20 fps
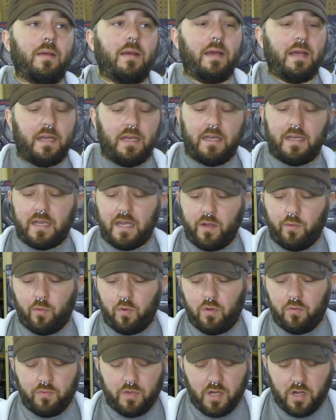I
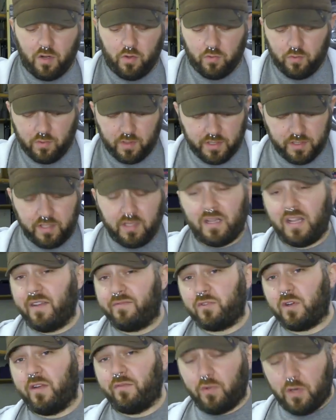won't know until
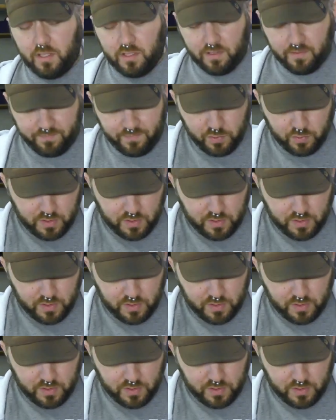after I've run it a few